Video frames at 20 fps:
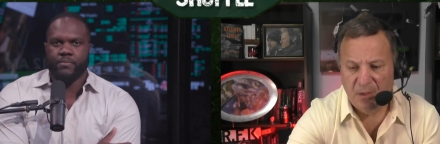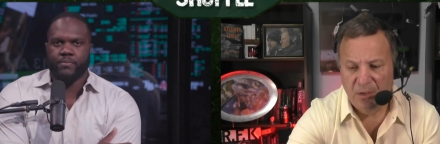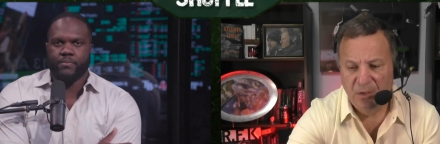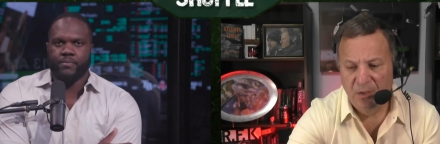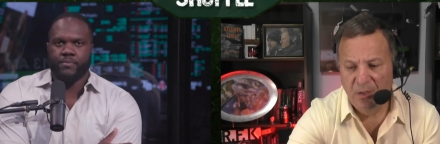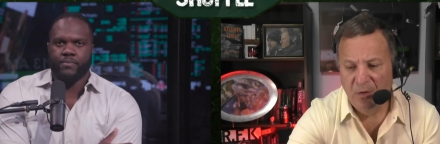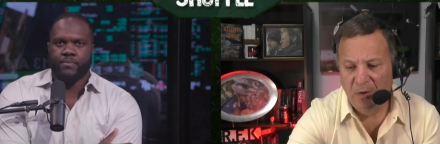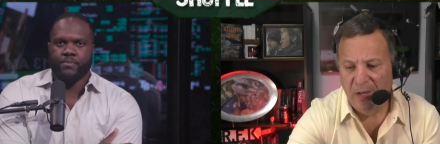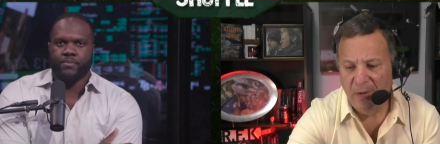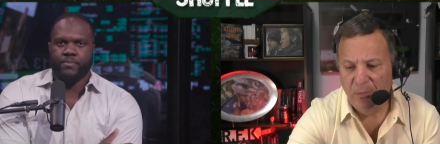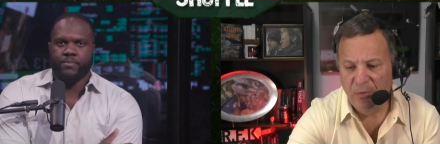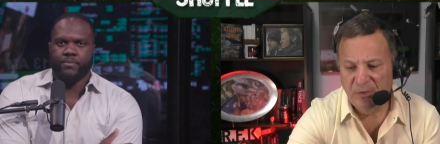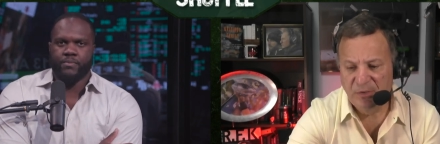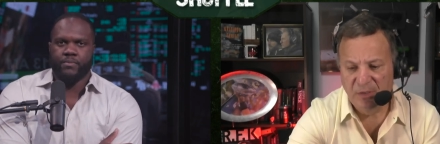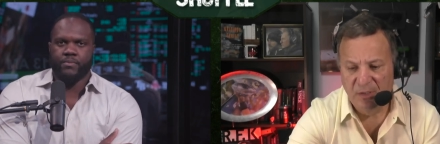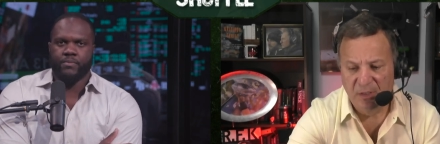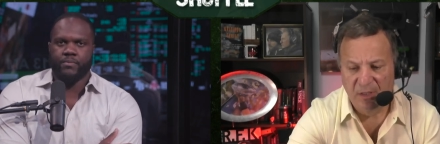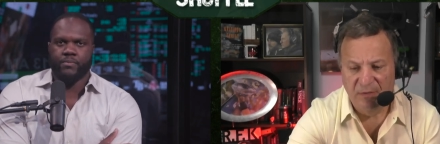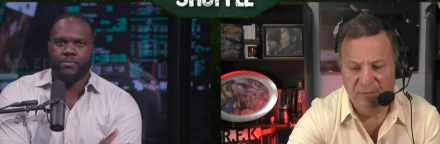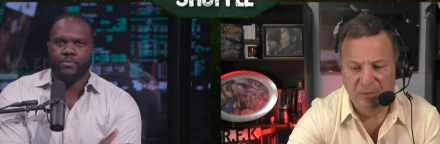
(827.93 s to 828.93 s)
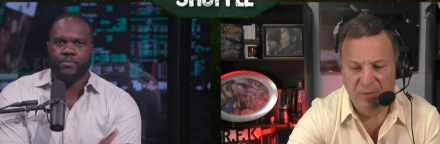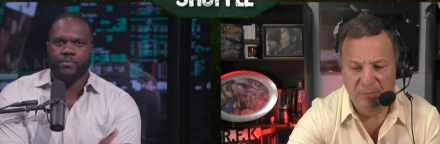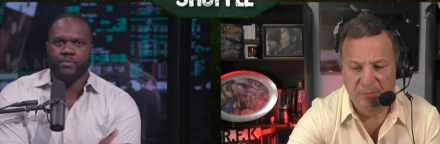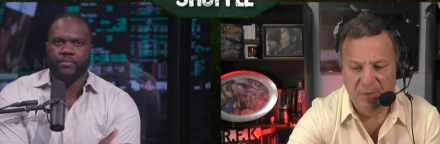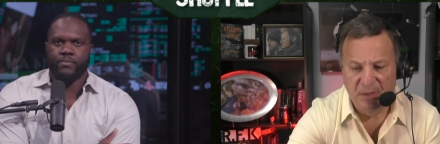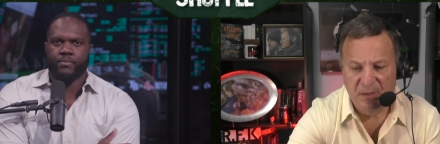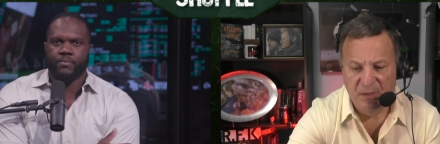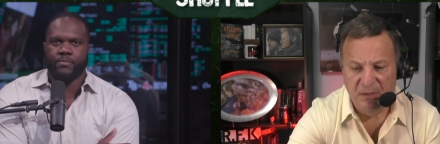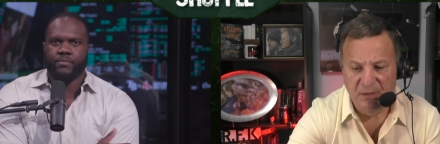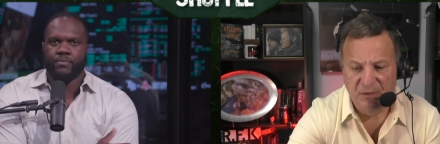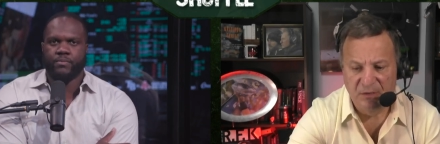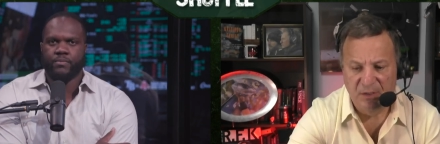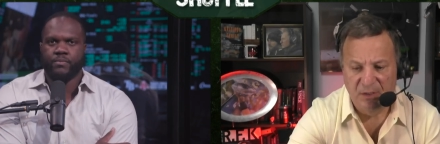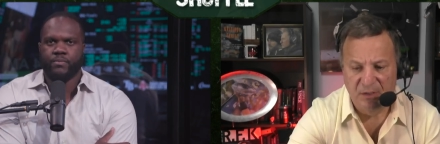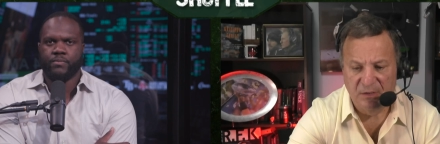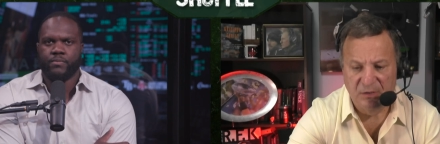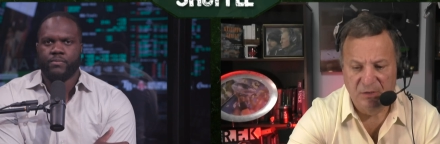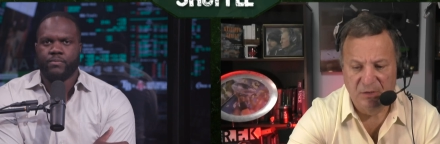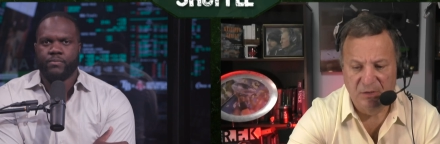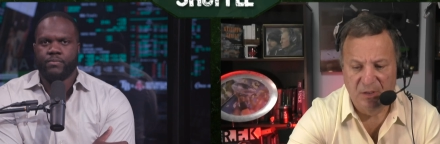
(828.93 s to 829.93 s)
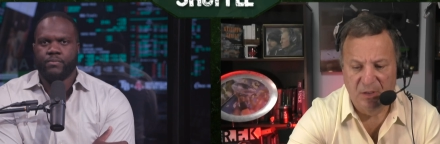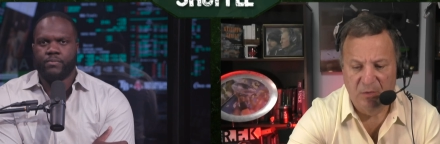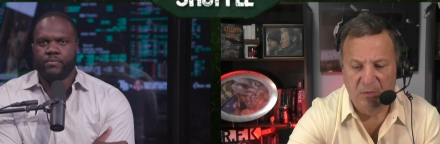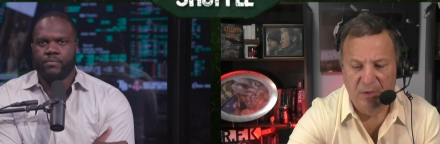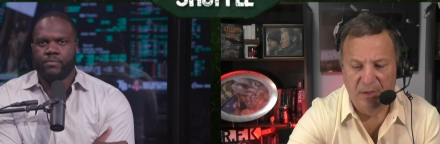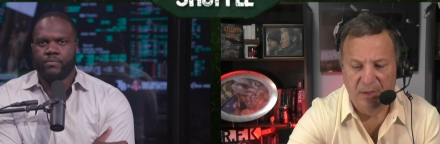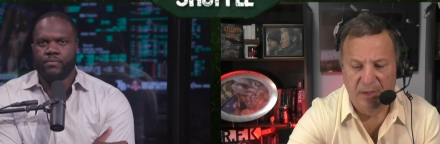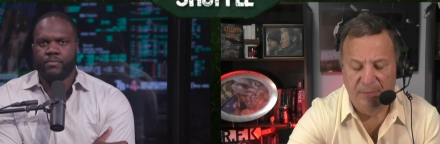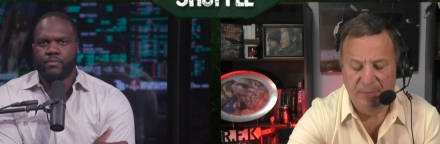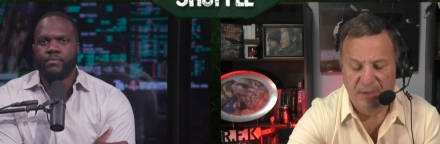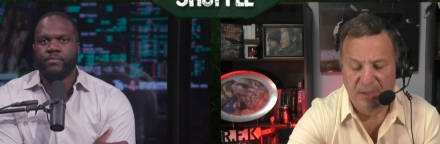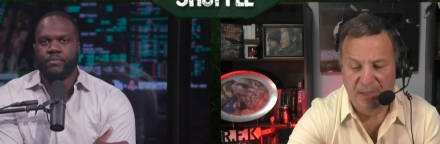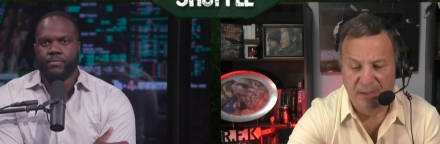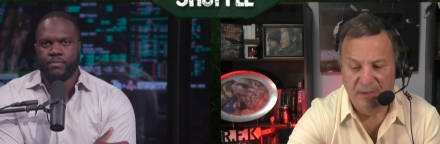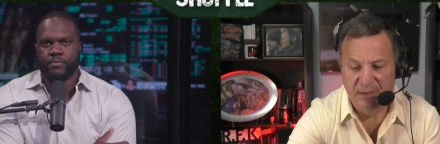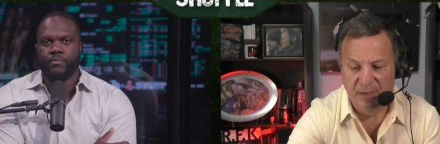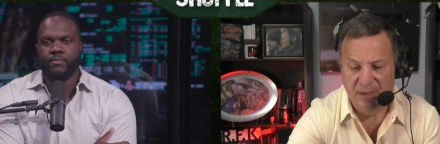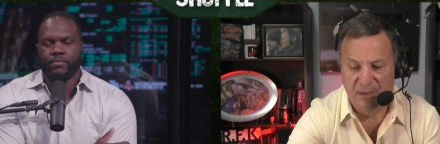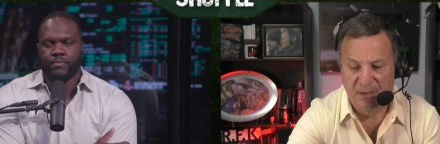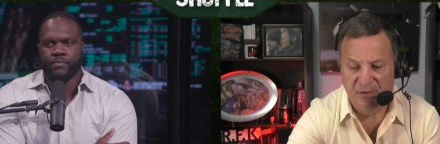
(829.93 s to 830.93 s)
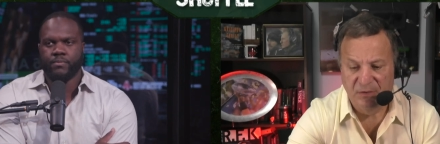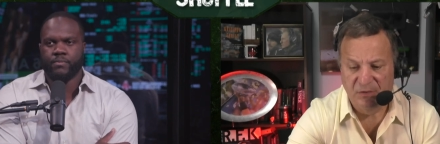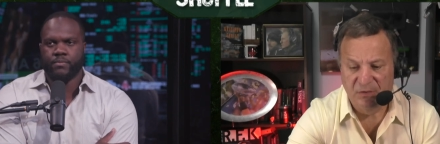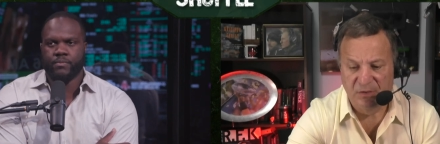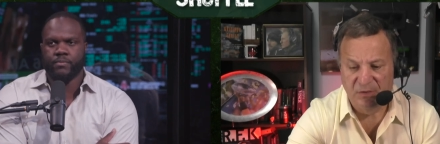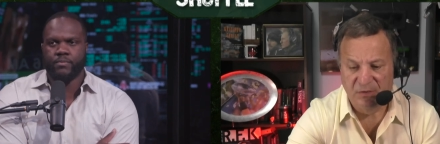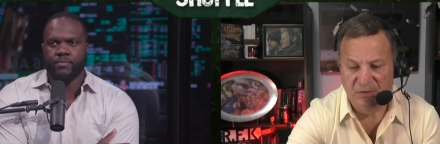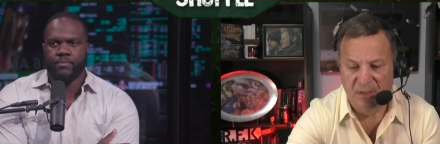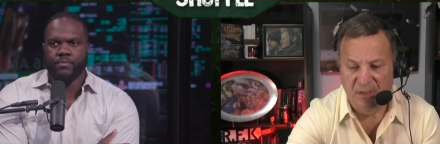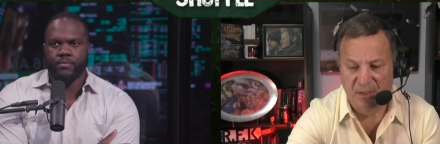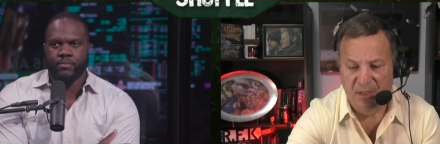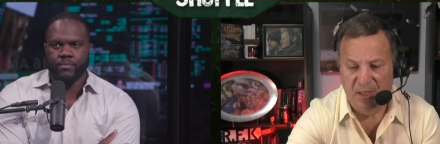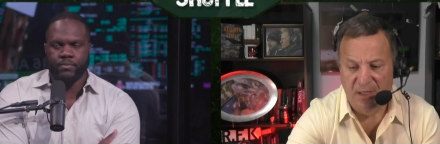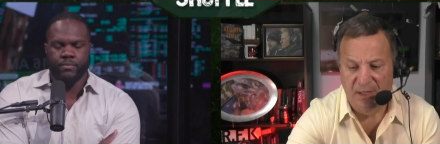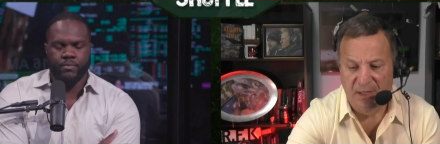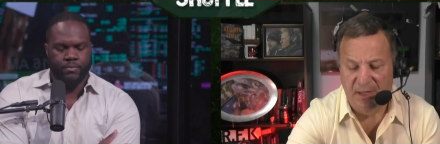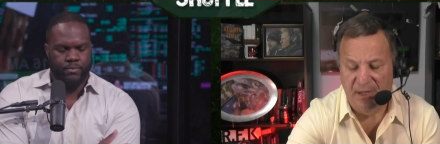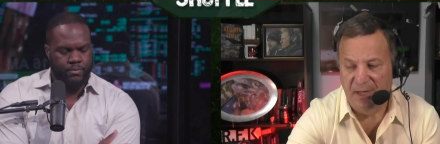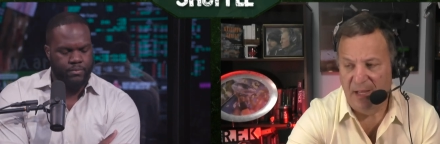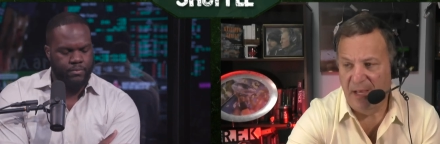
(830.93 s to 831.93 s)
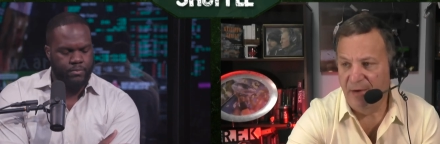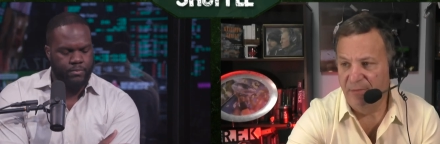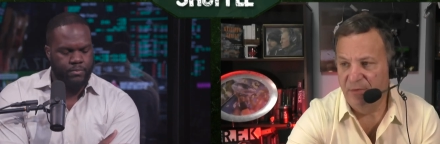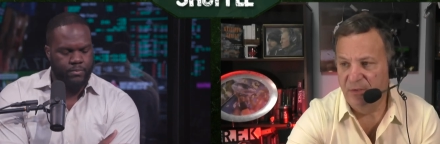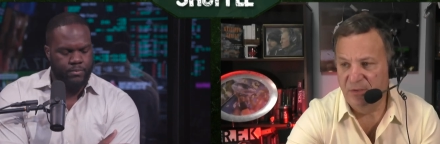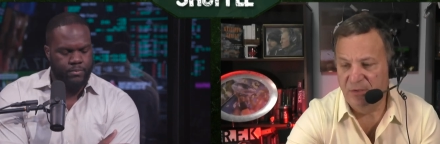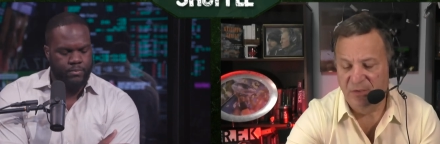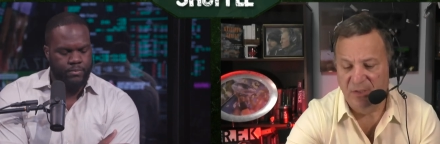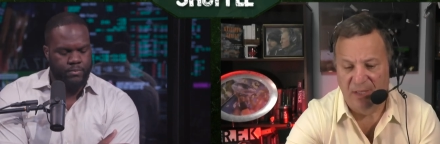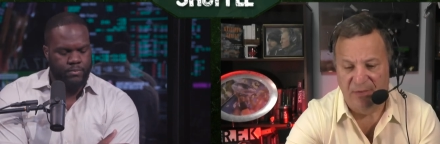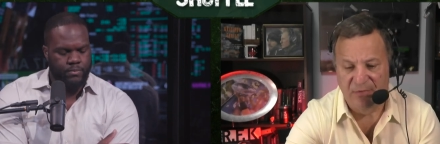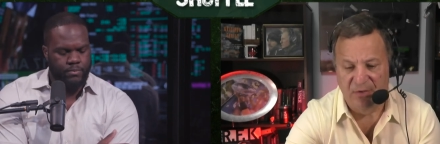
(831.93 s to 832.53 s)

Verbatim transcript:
Speaker 1: You know, I was in love with McGlinchey, as you know. I, I mean, mm-hmm. I think he's just an, an average.